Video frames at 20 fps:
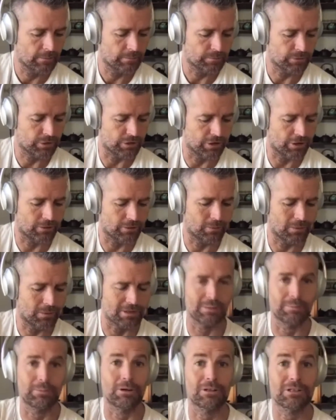You know, once
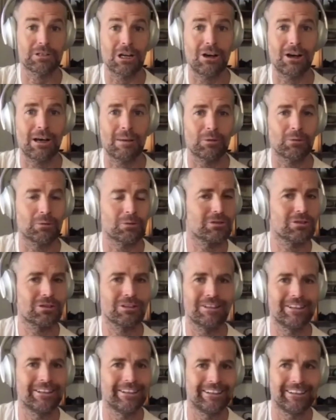upon a time it was,
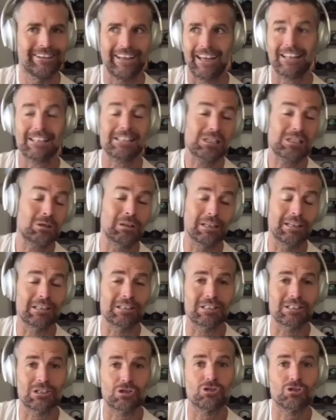and it still
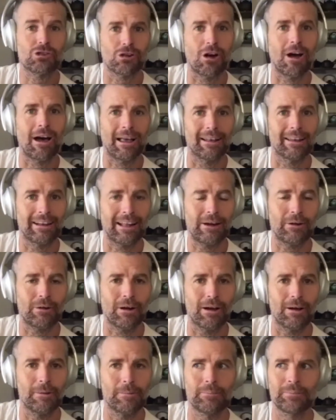is, it's trial and
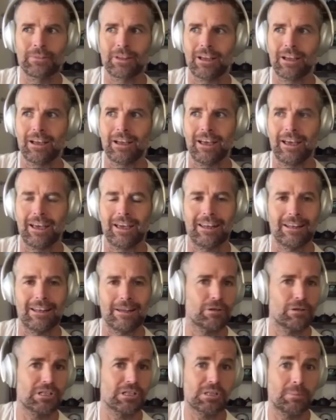error. And
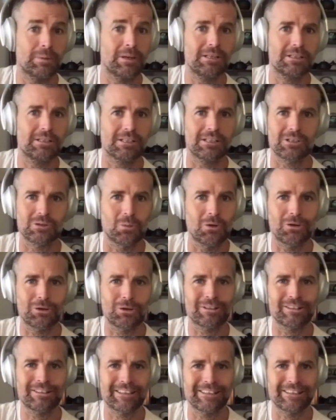every species
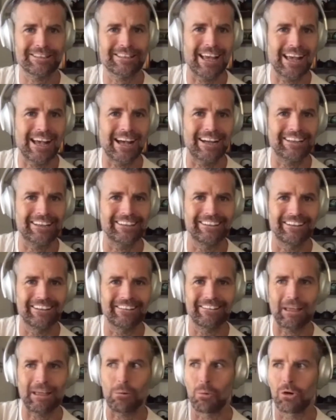works this out. You know,
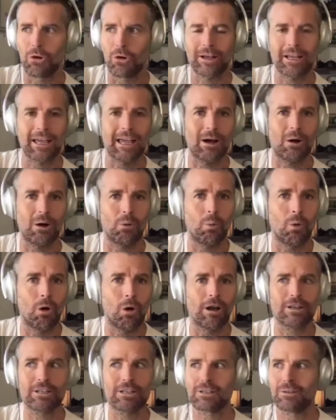they work out
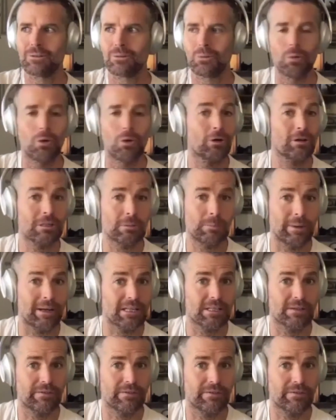what works
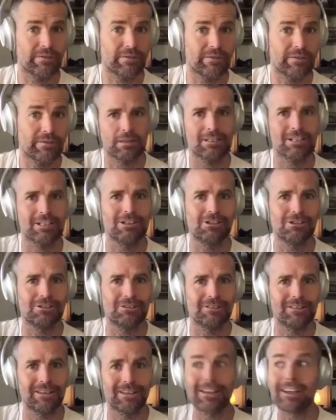best for them to
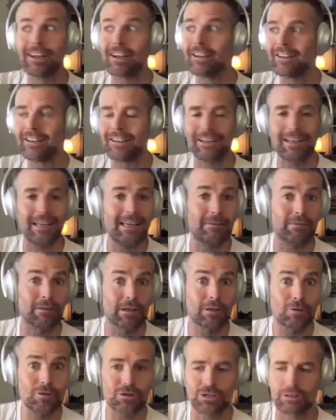continue their
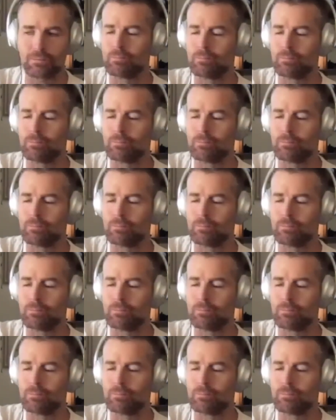evolution.